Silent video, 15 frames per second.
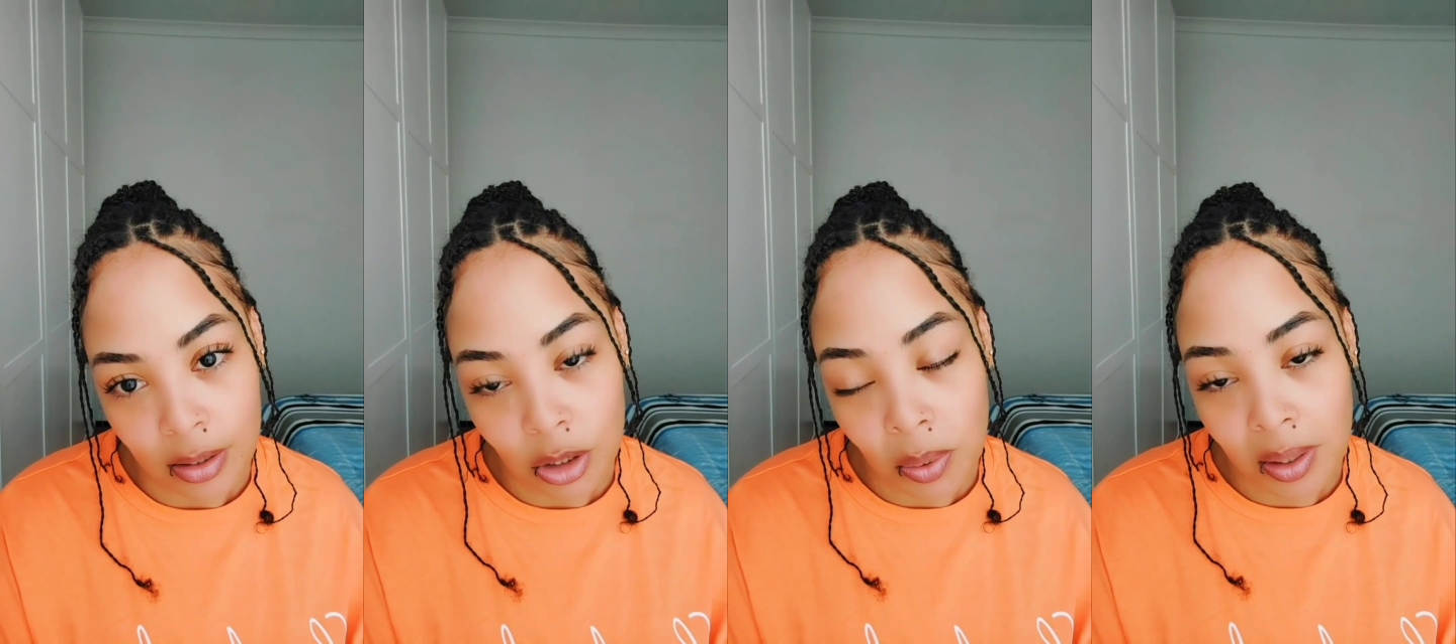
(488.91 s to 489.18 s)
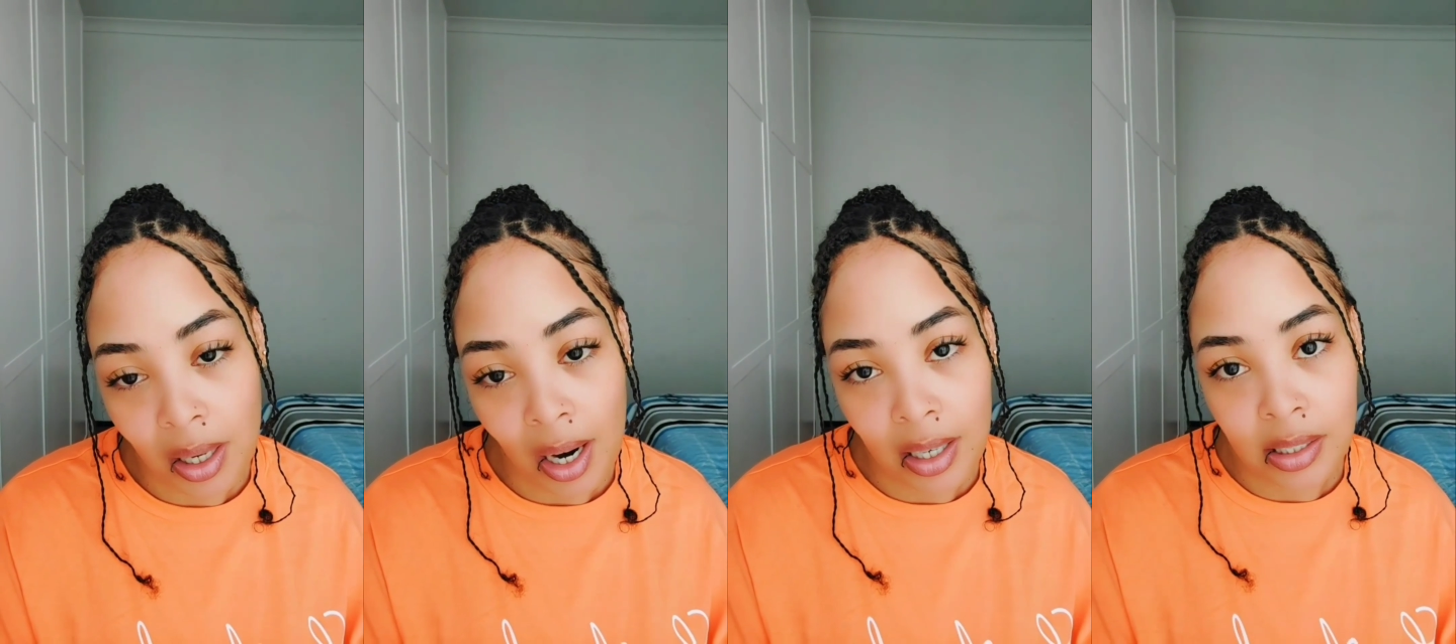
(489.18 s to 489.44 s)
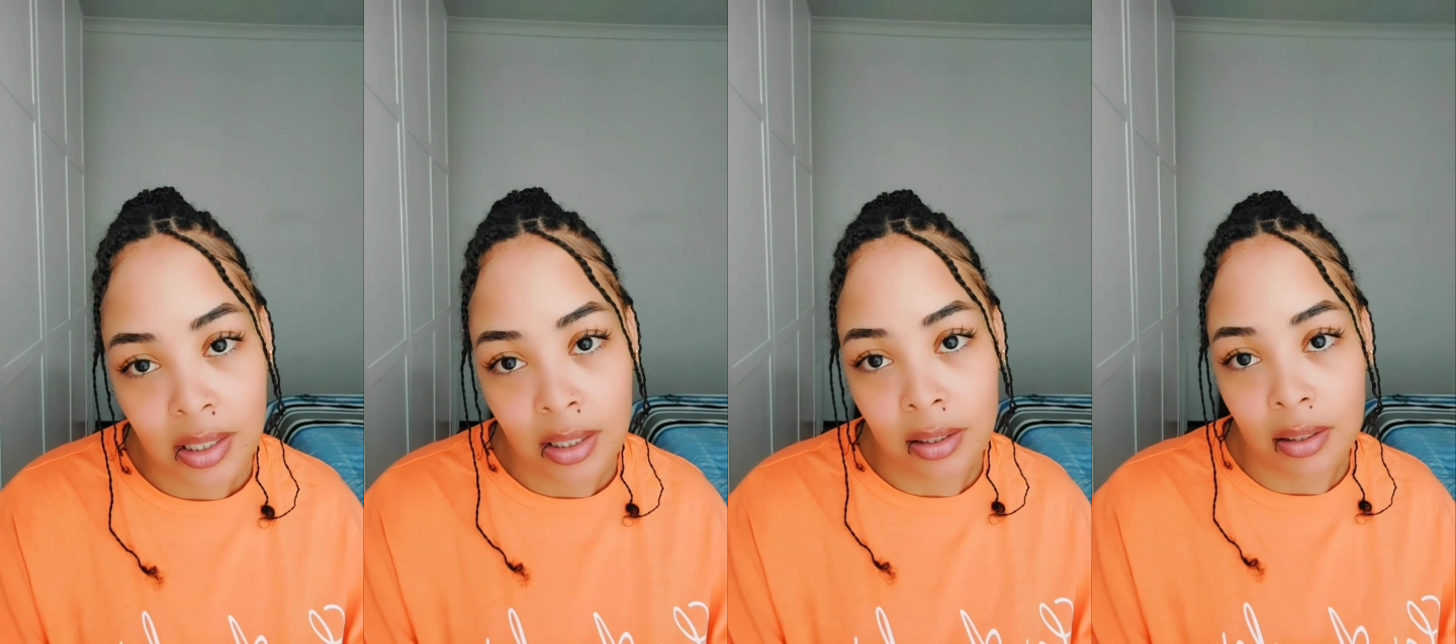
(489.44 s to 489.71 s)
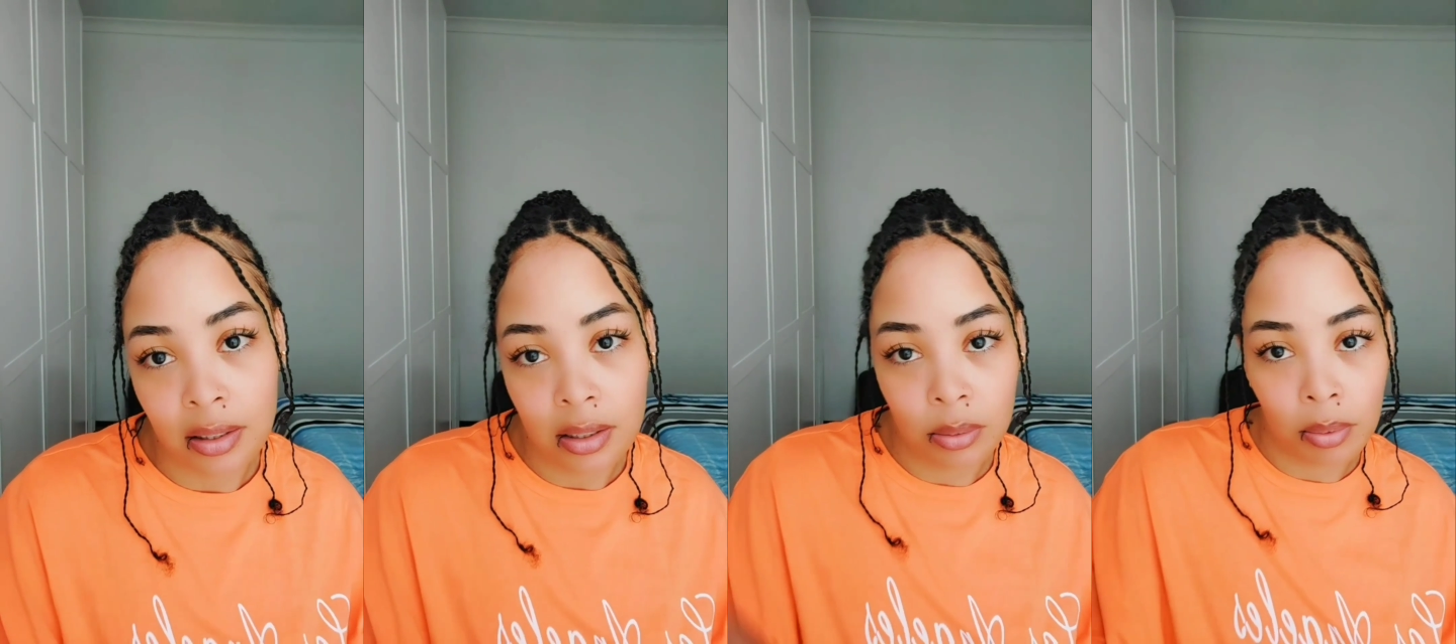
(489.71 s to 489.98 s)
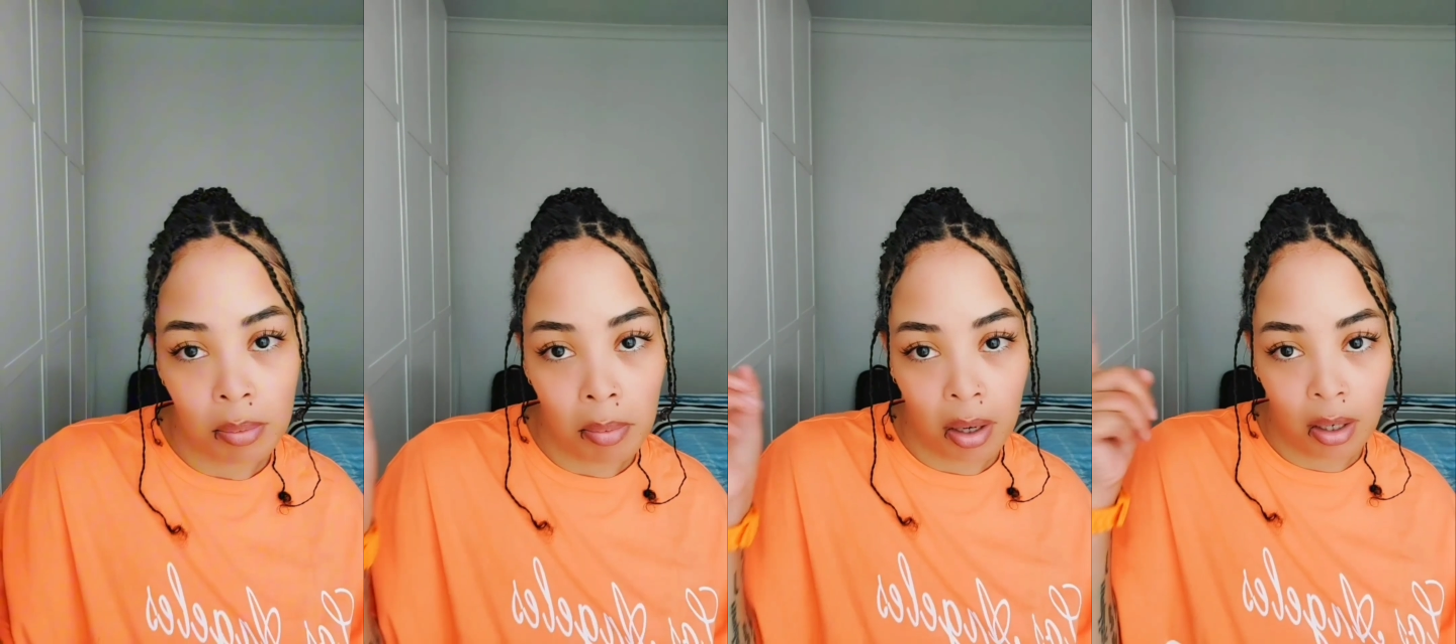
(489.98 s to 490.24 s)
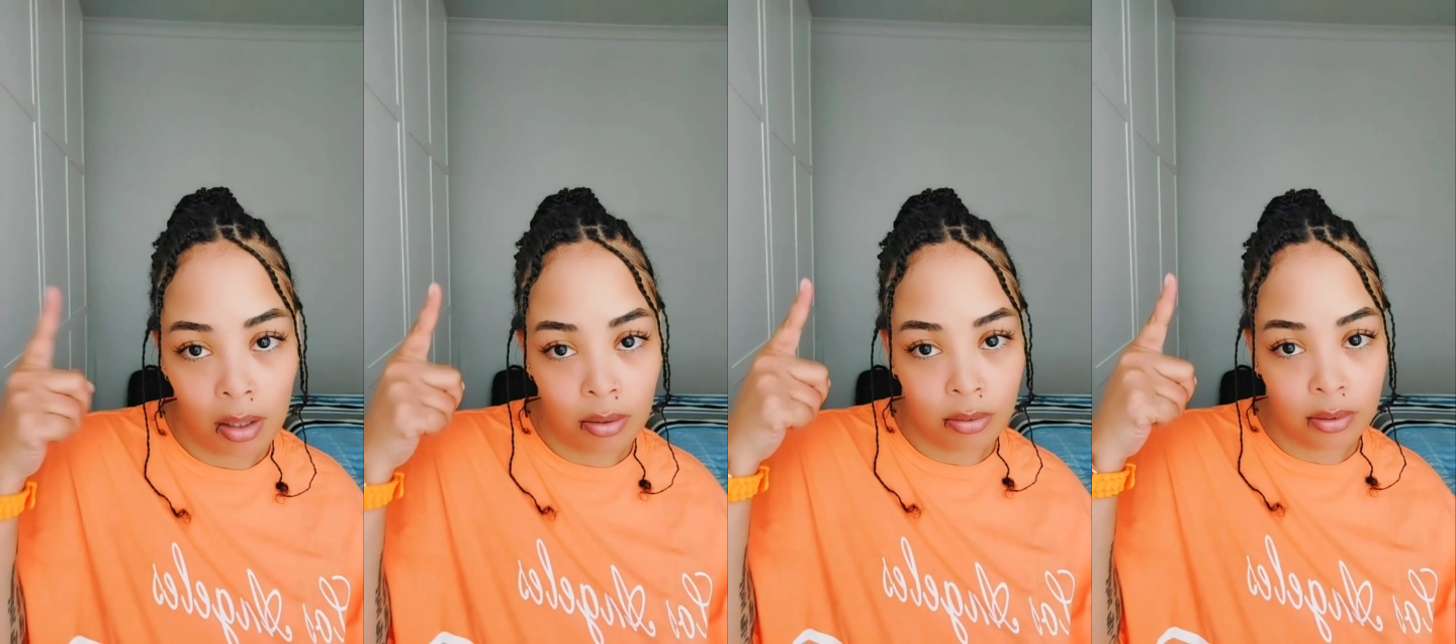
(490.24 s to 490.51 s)
2018, this is what my
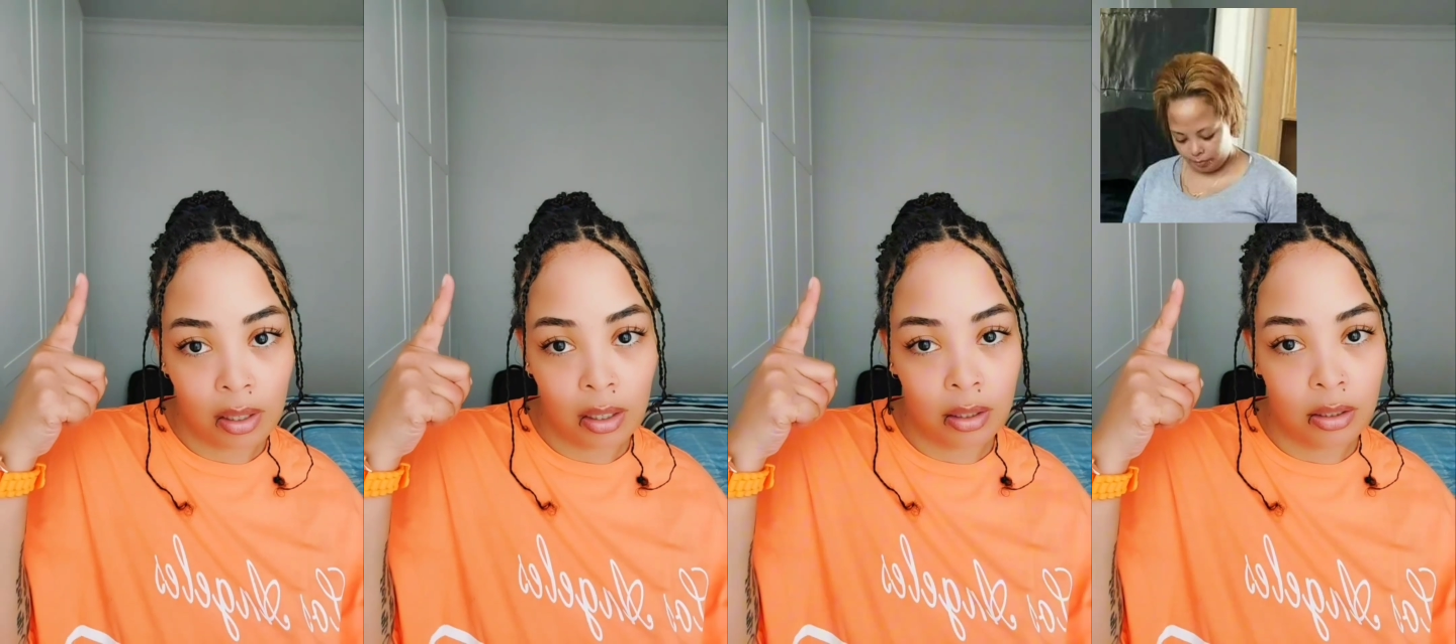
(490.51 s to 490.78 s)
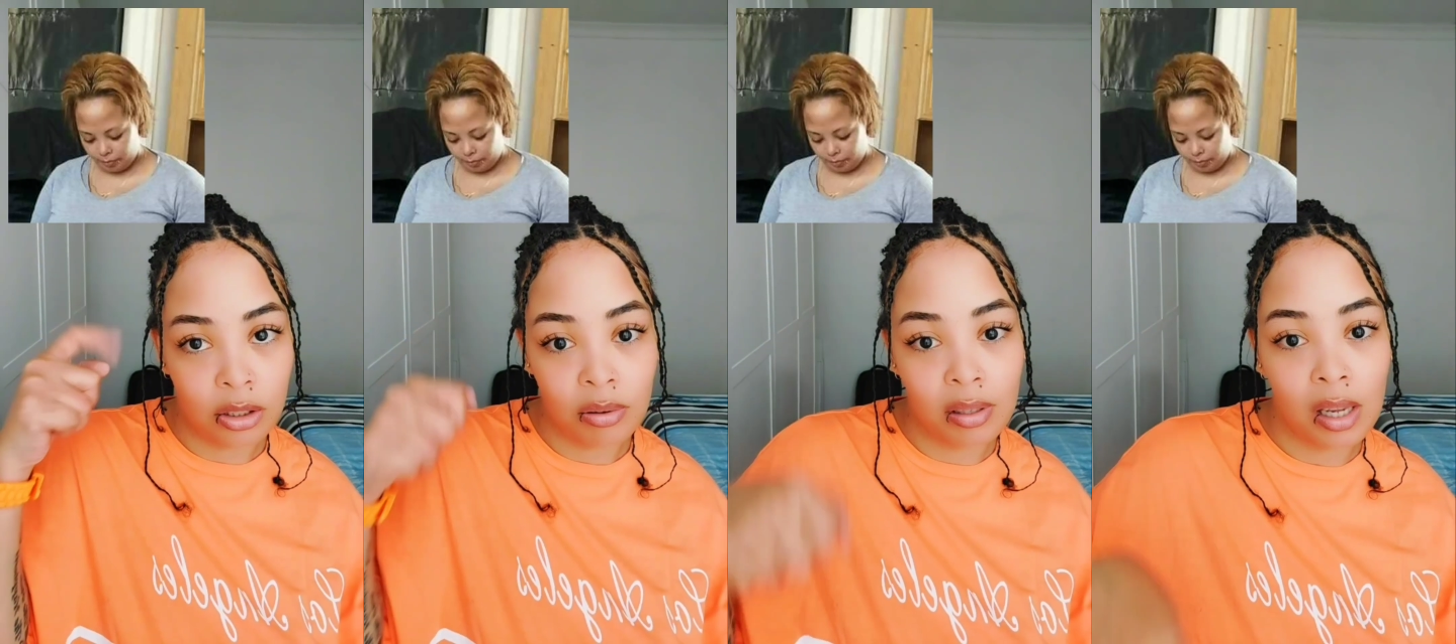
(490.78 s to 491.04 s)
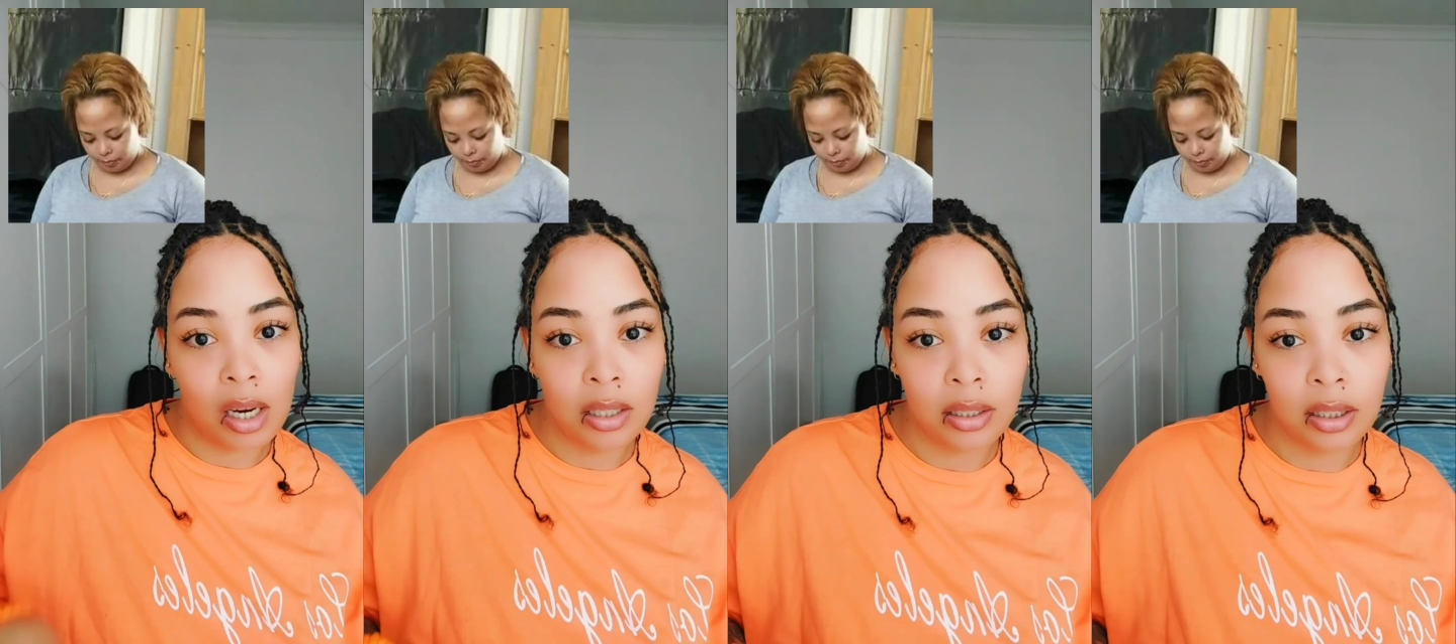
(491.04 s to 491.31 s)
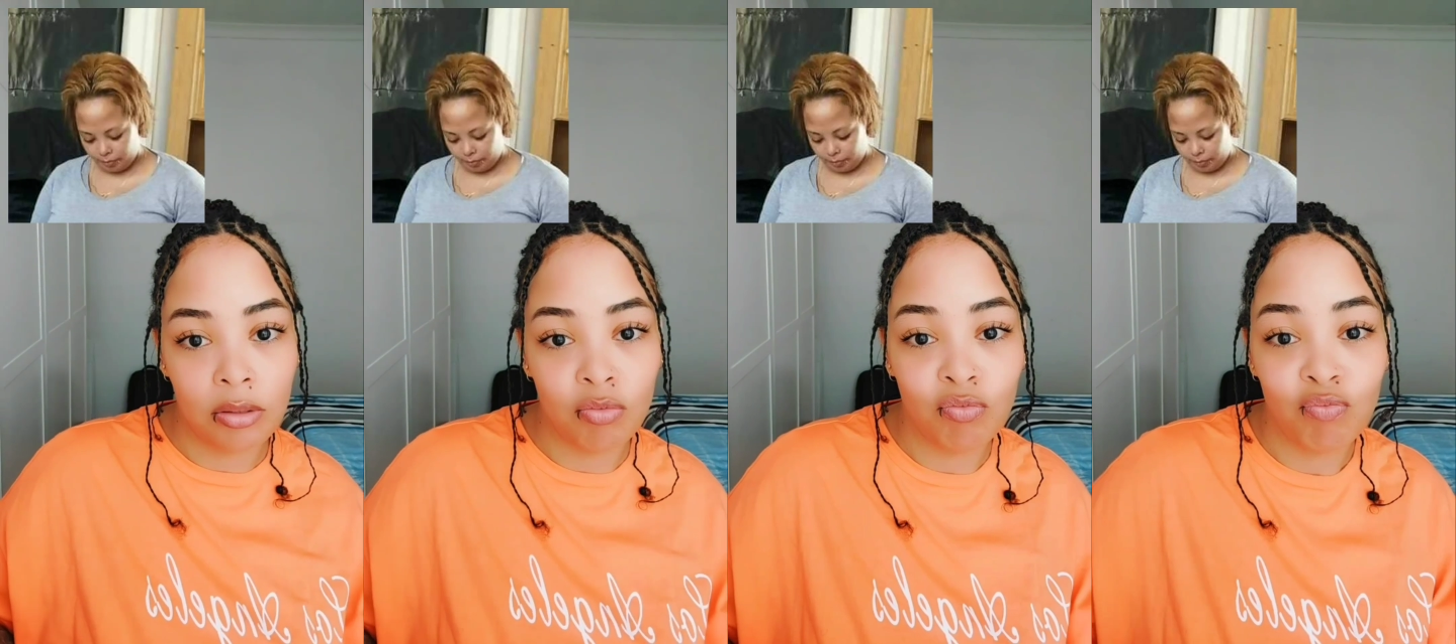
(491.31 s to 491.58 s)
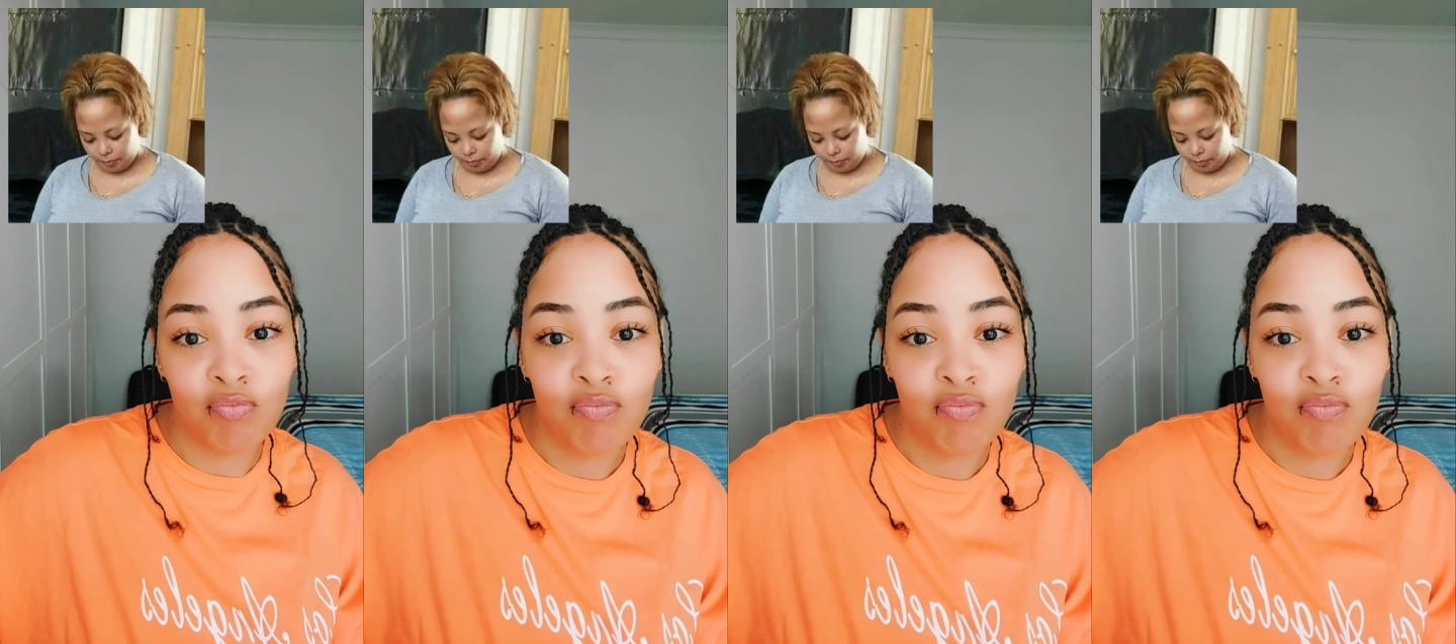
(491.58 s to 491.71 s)
hair looked like in 2018.